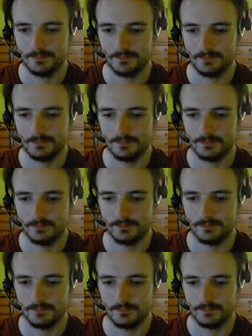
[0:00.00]

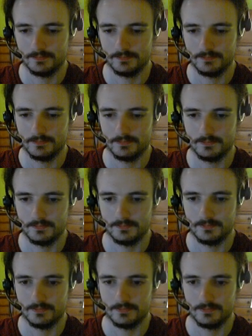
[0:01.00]

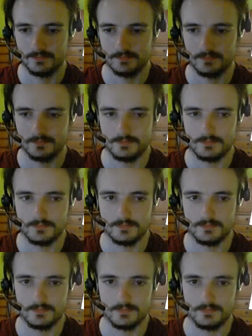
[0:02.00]

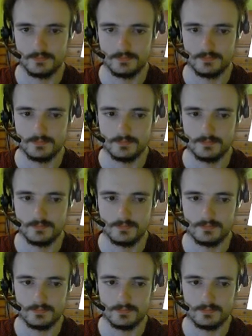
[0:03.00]
[no speech]